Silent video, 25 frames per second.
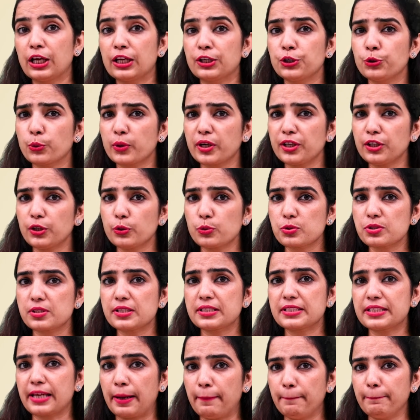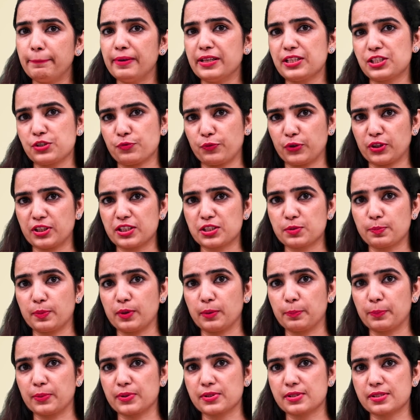You can use the templates for this
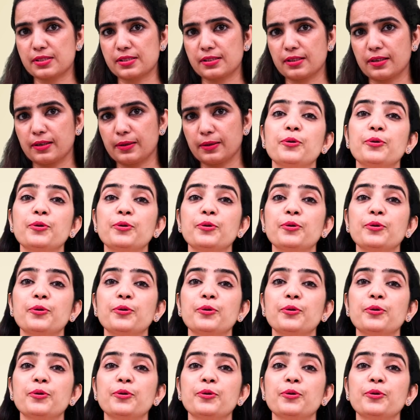purpose.